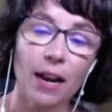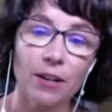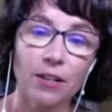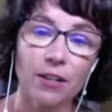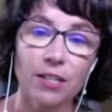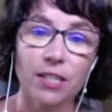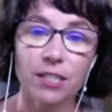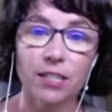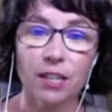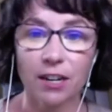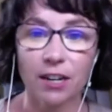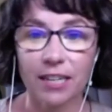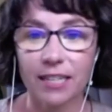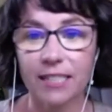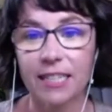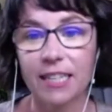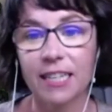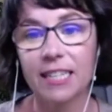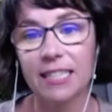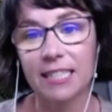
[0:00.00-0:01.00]
to starting
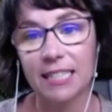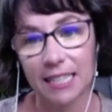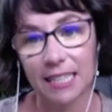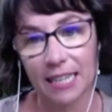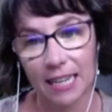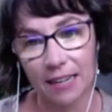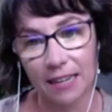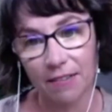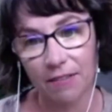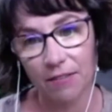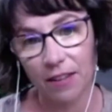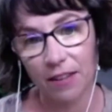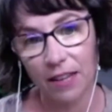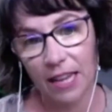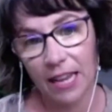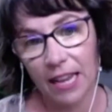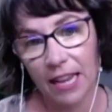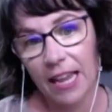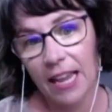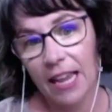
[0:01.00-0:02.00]
to conceive.
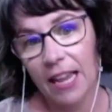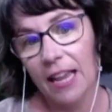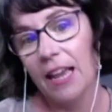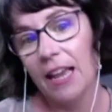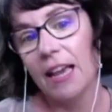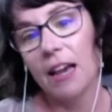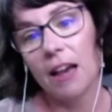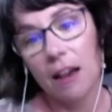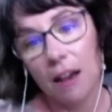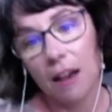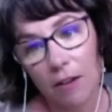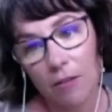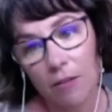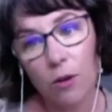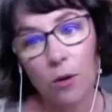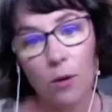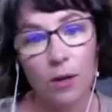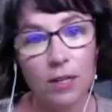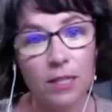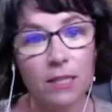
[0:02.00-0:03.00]
Of
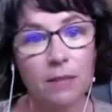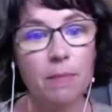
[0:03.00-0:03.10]
course,